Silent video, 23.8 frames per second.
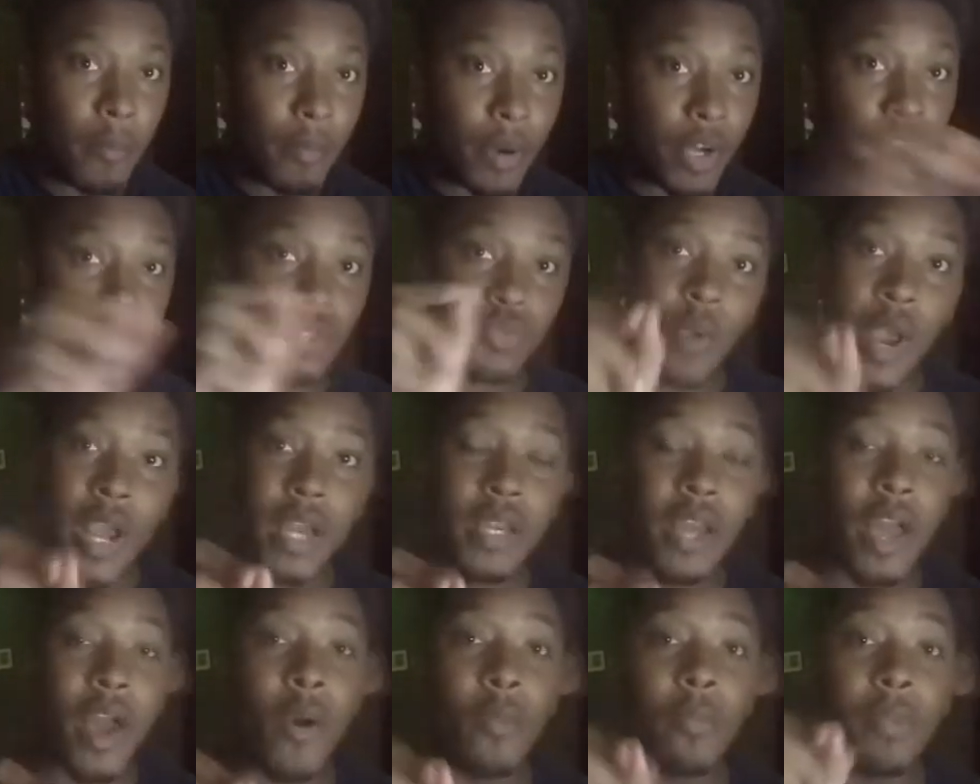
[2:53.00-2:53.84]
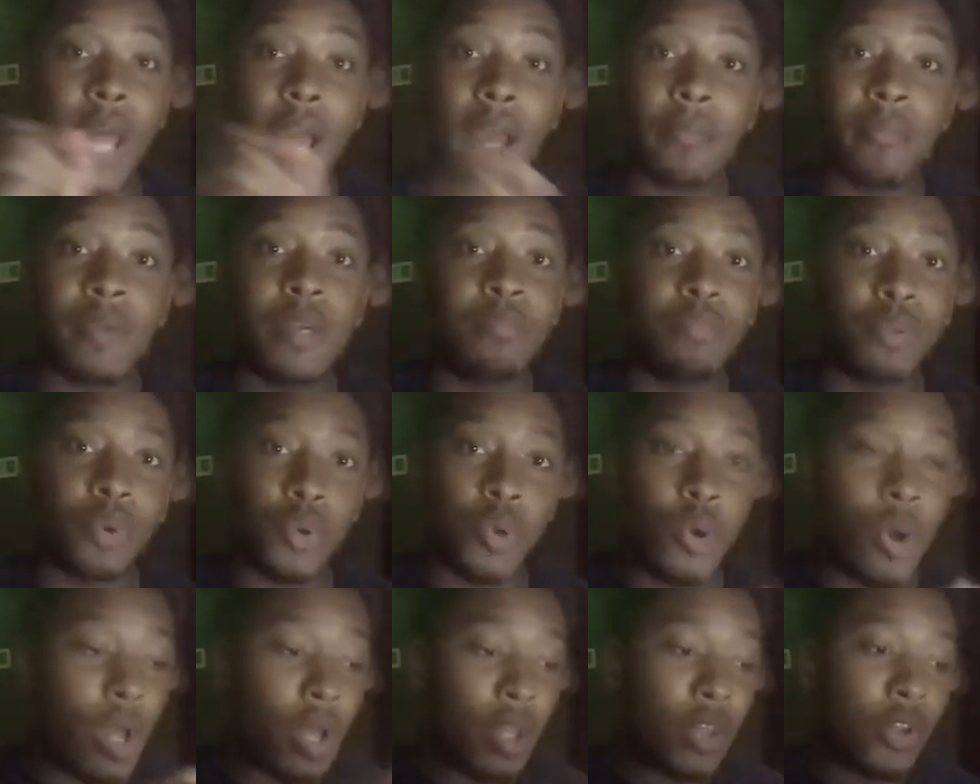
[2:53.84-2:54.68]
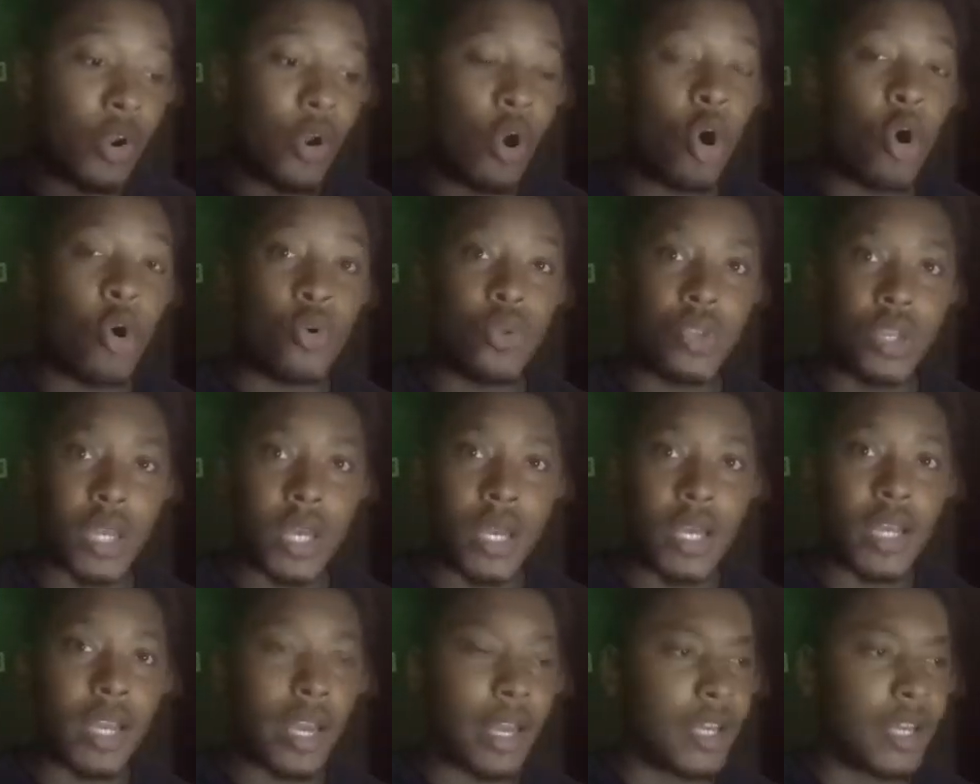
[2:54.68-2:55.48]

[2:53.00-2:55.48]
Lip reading: because right now black people, their whole thing